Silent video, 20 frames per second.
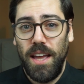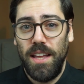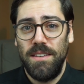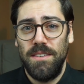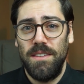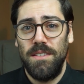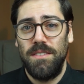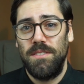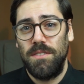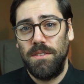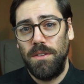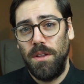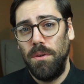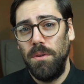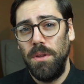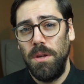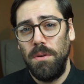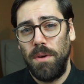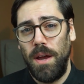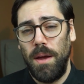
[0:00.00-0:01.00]
and to
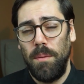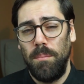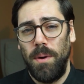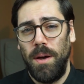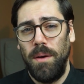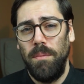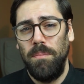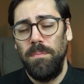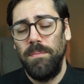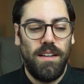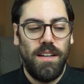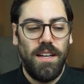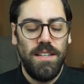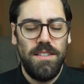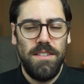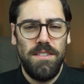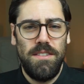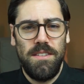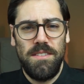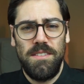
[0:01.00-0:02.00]
slowly ramp up. It
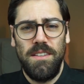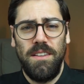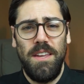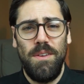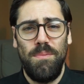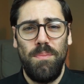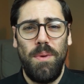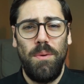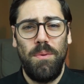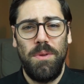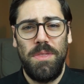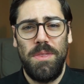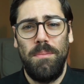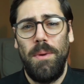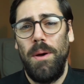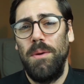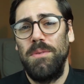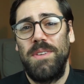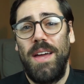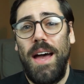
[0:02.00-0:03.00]
just doesn't leave me with the
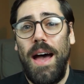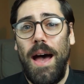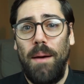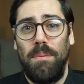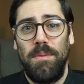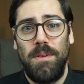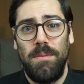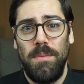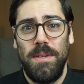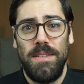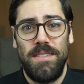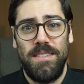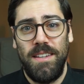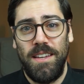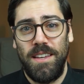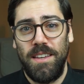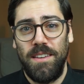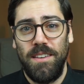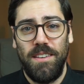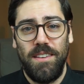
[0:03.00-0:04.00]
most
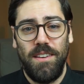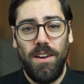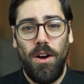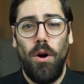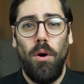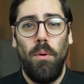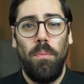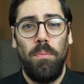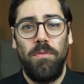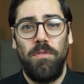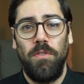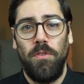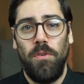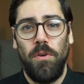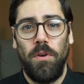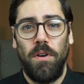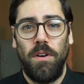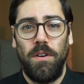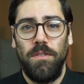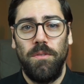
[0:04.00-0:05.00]
optimistic hope
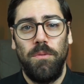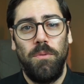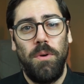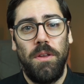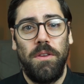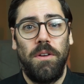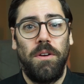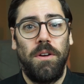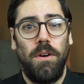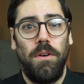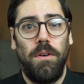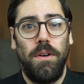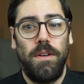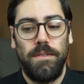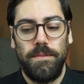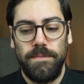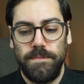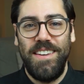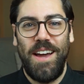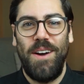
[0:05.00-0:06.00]
for where they're going.
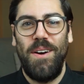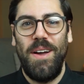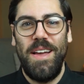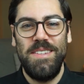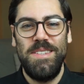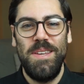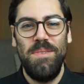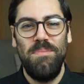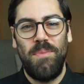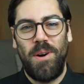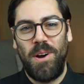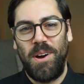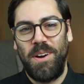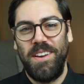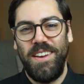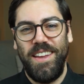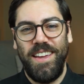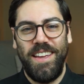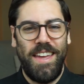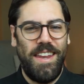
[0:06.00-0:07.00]
Now, as a
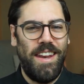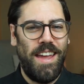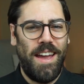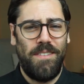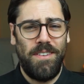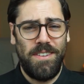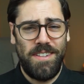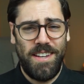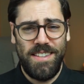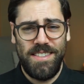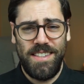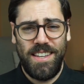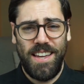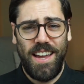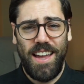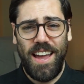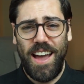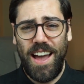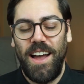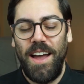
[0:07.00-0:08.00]
marketing and advertising
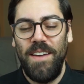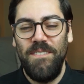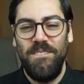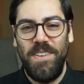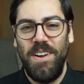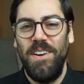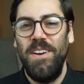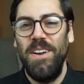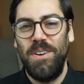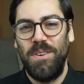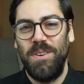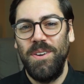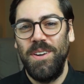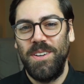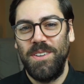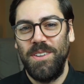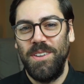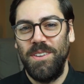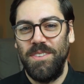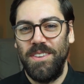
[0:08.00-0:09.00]
guy, I'm very
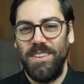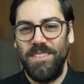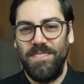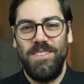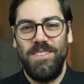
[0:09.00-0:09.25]
critical of the